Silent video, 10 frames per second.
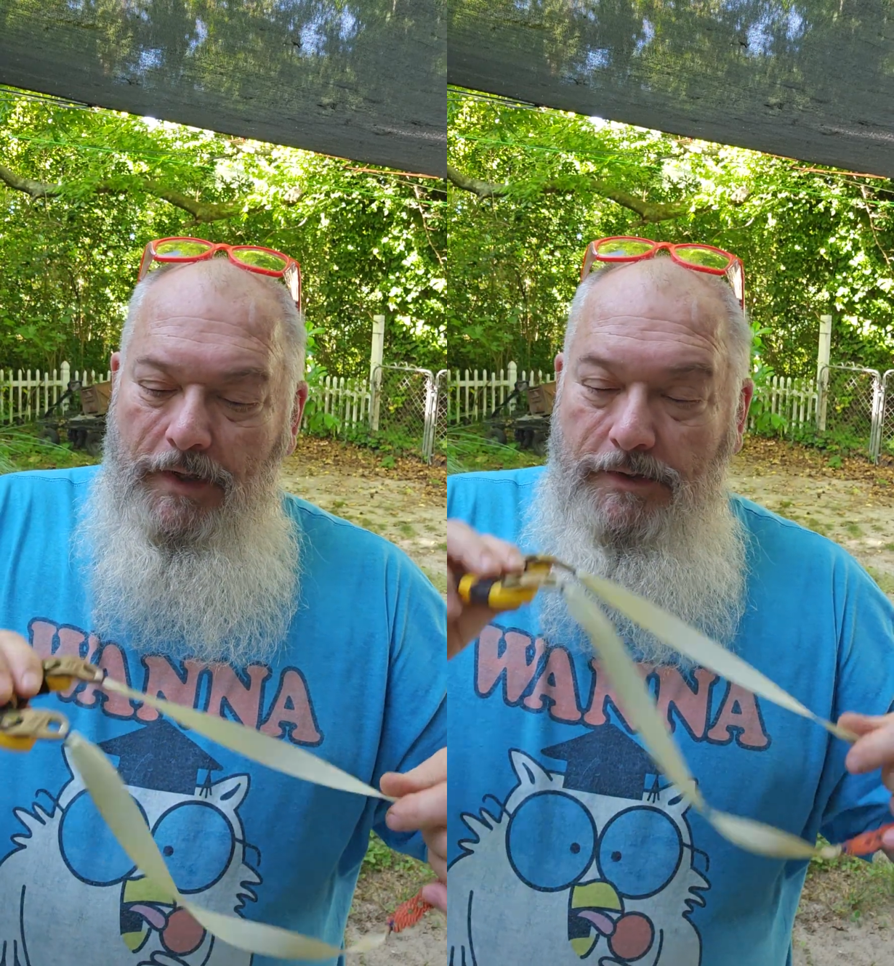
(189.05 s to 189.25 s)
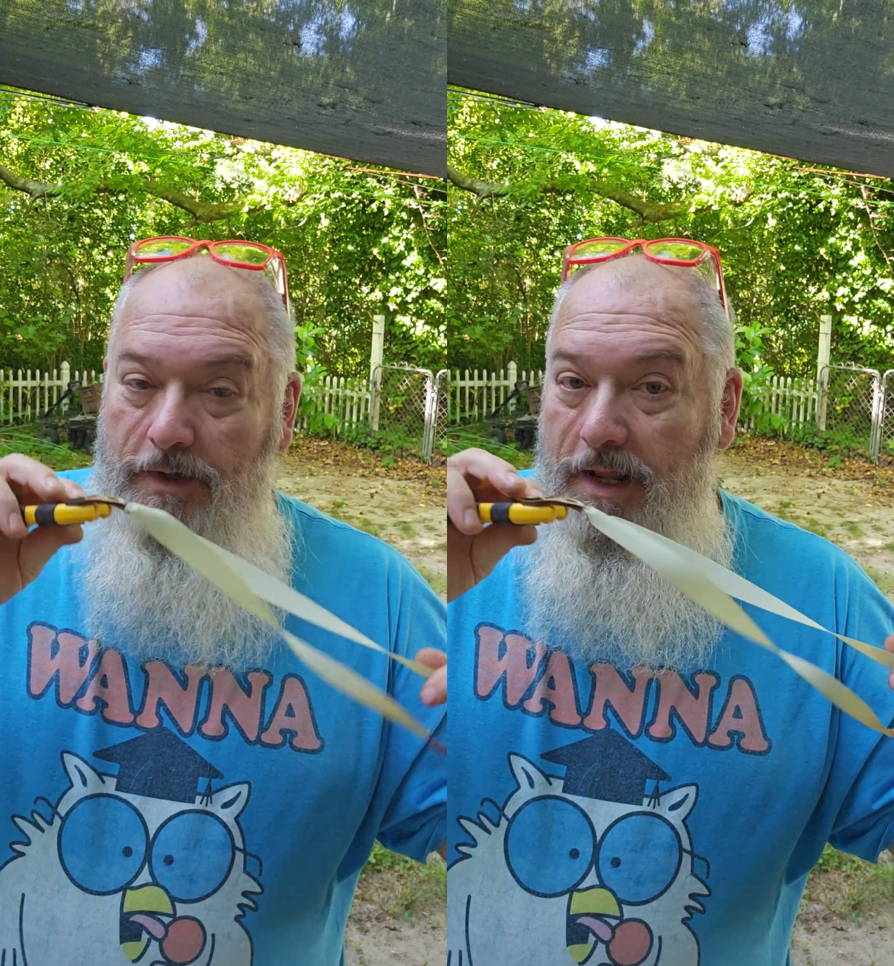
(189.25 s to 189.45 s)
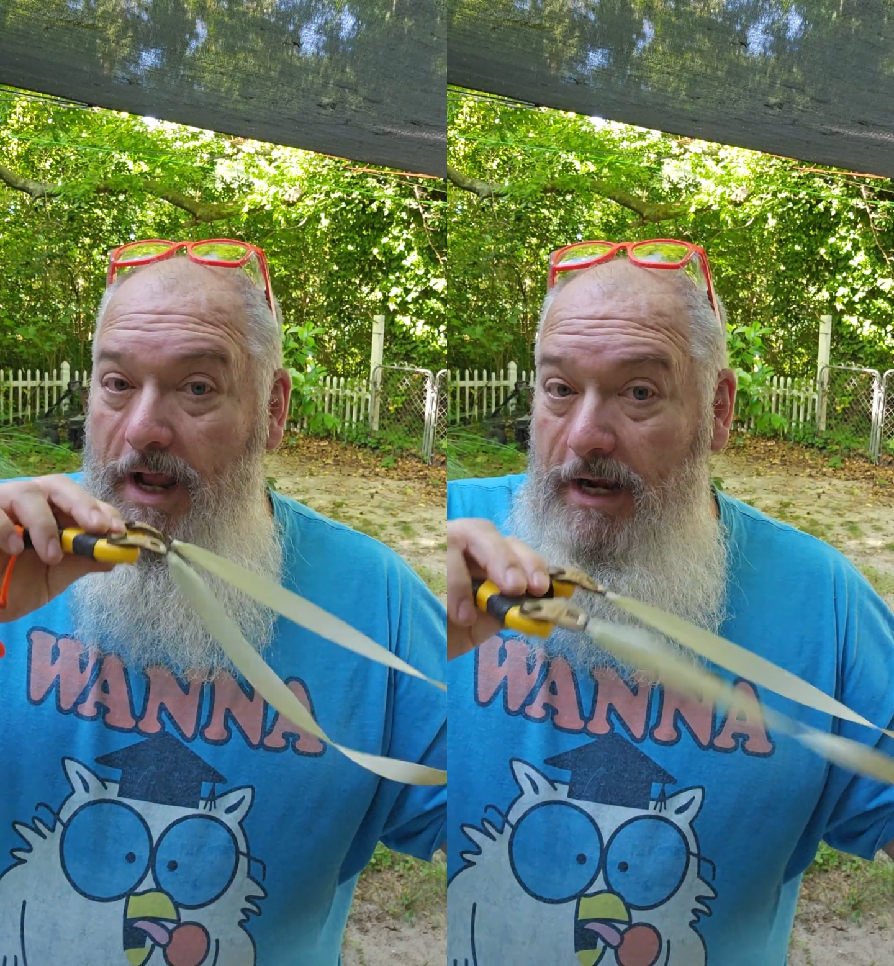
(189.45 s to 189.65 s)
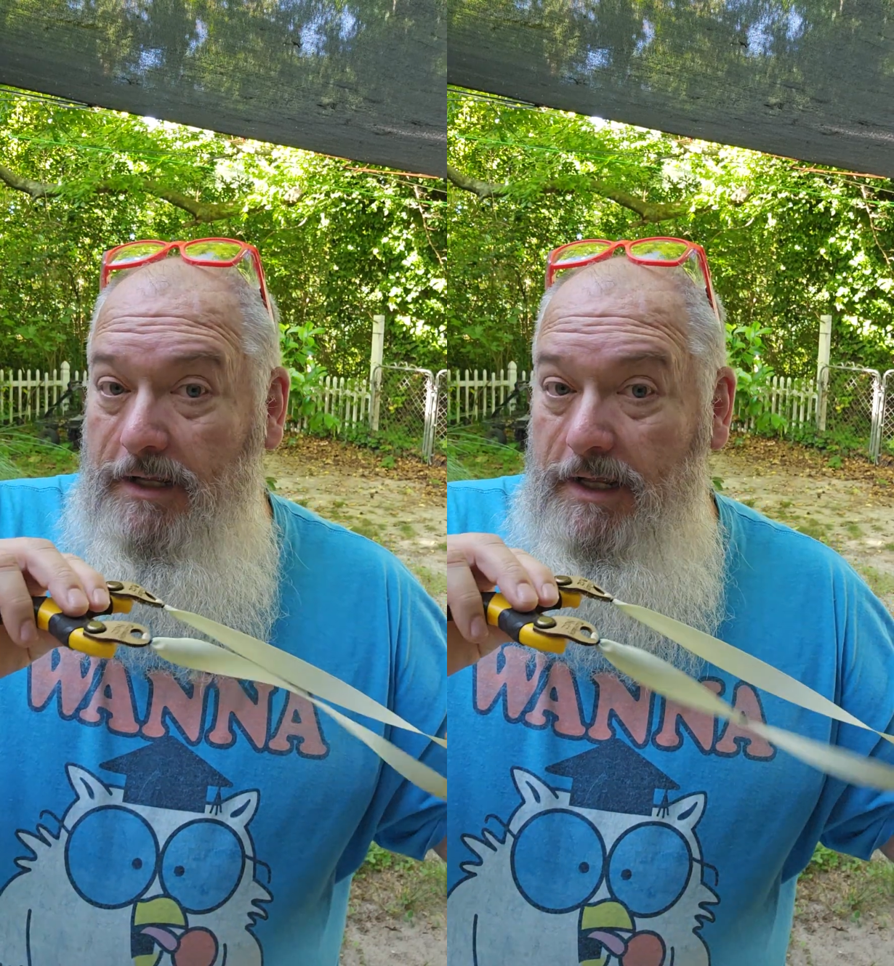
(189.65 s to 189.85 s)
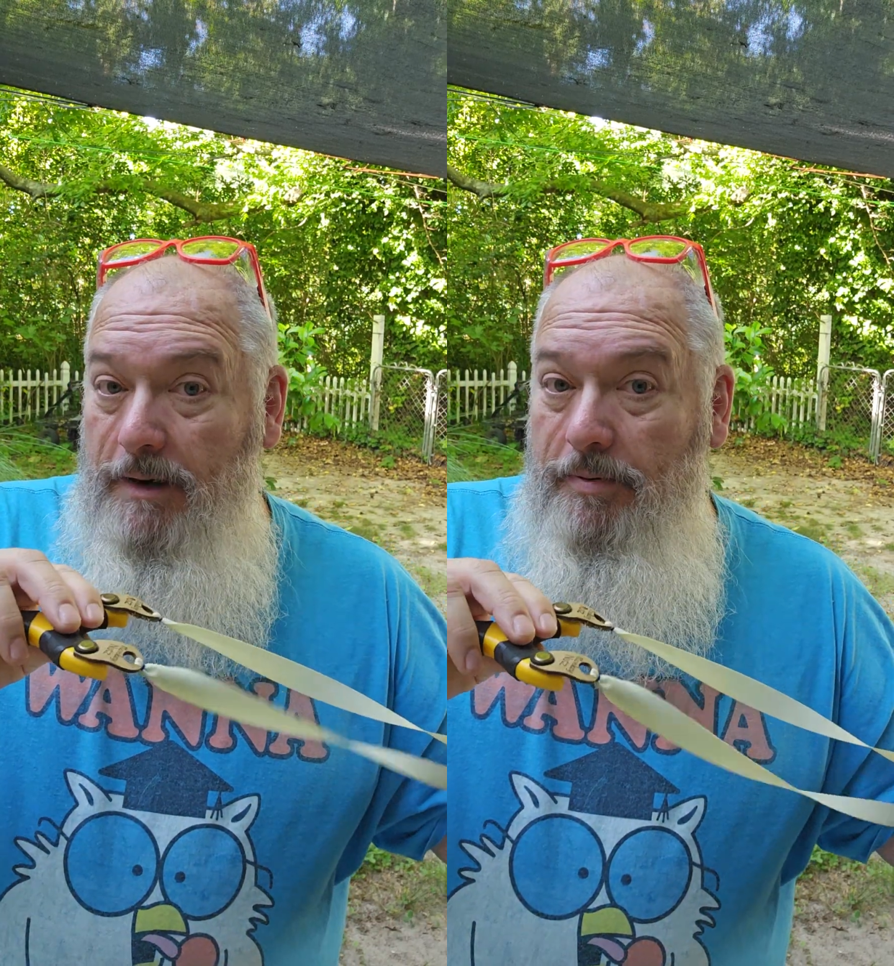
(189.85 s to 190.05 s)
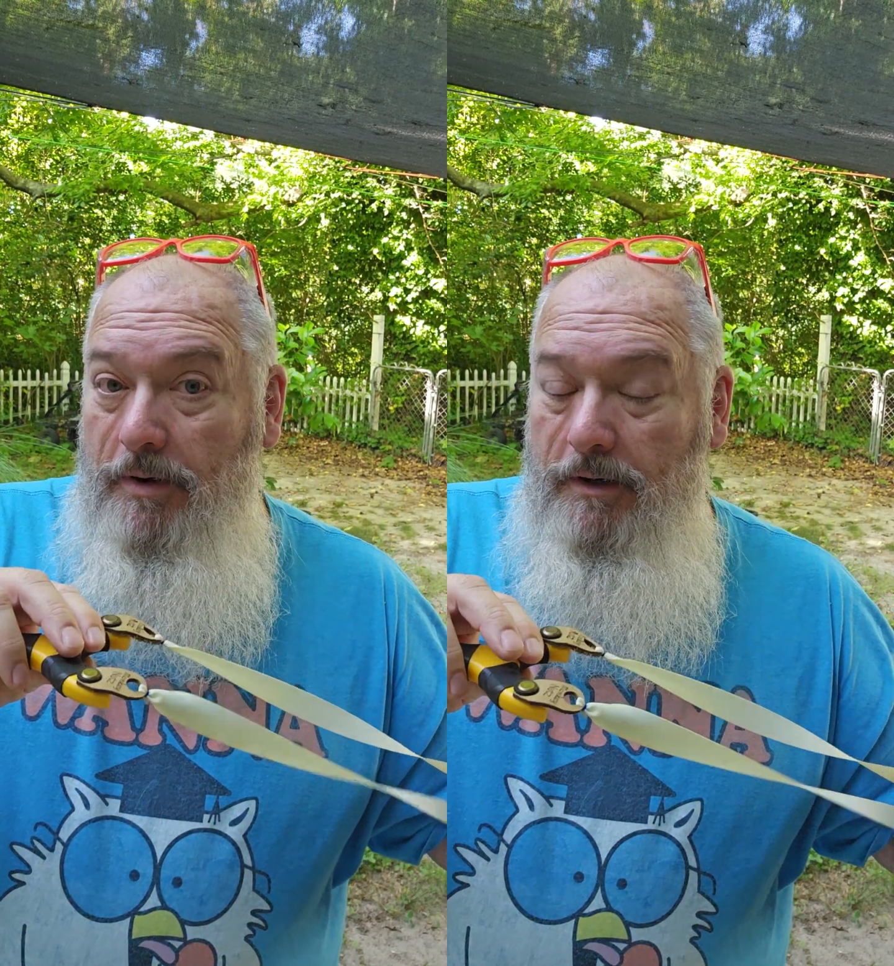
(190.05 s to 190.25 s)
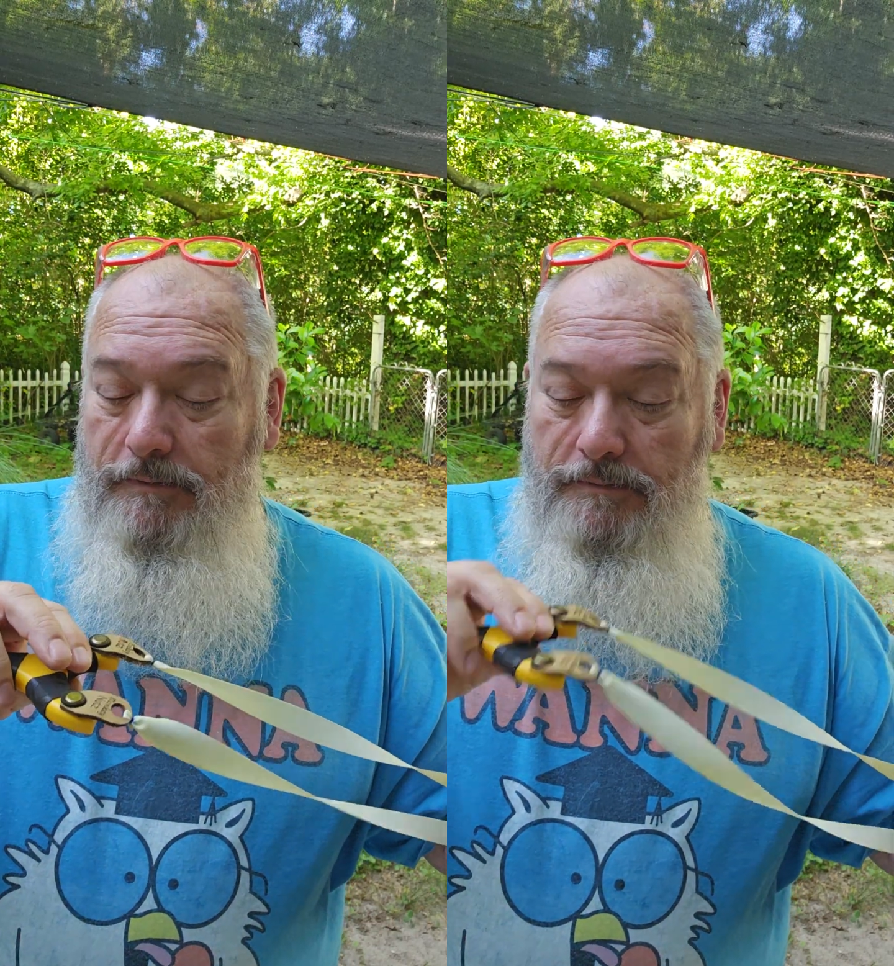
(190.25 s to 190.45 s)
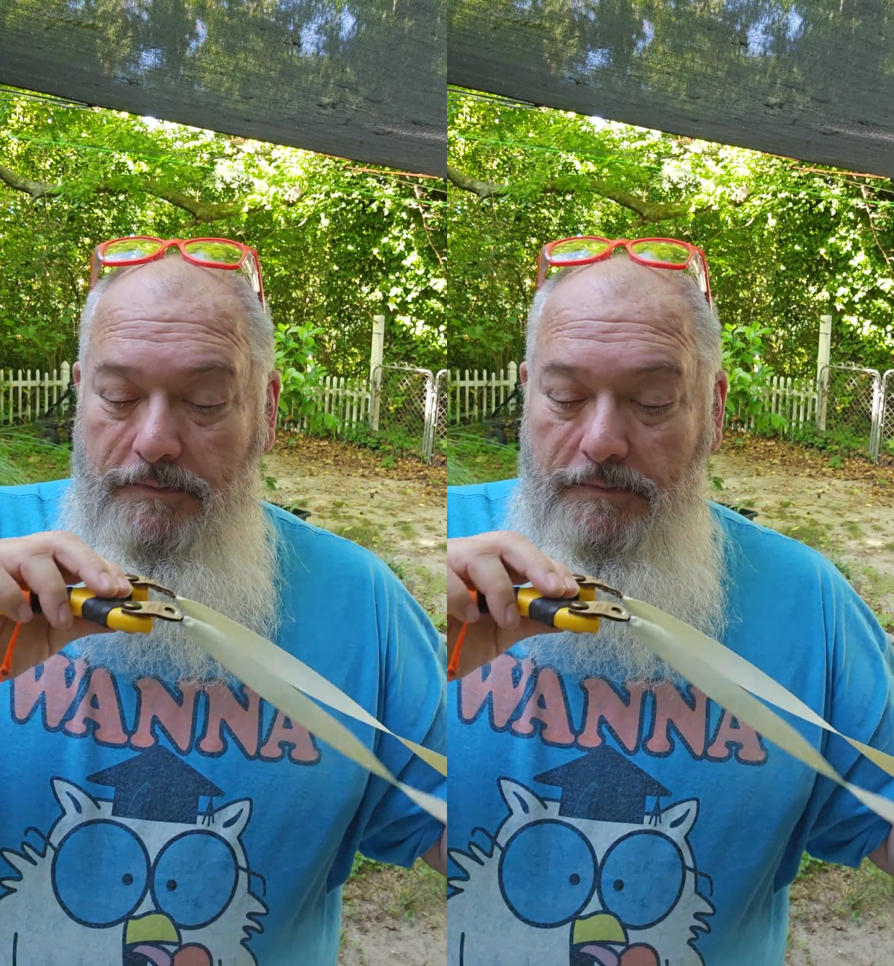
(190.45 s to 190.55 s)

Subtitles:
So I like that part,